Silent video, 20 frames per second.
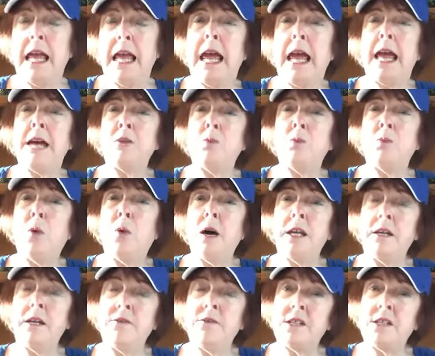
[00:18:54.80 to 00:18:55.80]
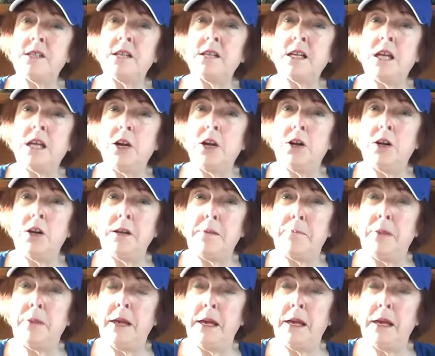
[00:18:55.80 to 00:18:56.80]
And one of the security
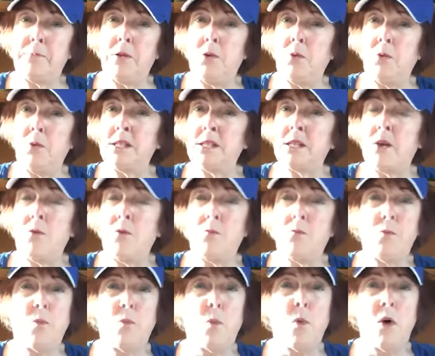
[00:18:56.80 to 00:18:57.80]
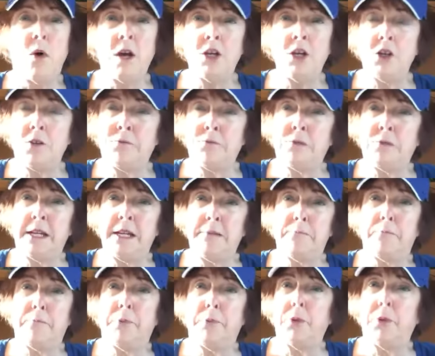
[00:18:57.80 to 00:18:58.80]
people was a wonderfully
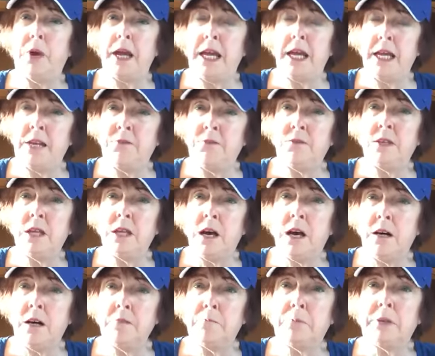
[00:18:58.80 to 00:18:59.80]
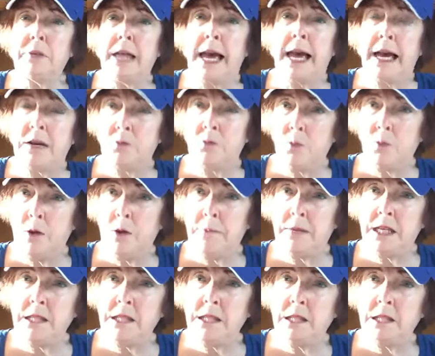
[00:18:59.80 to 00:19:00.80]
brave young black woman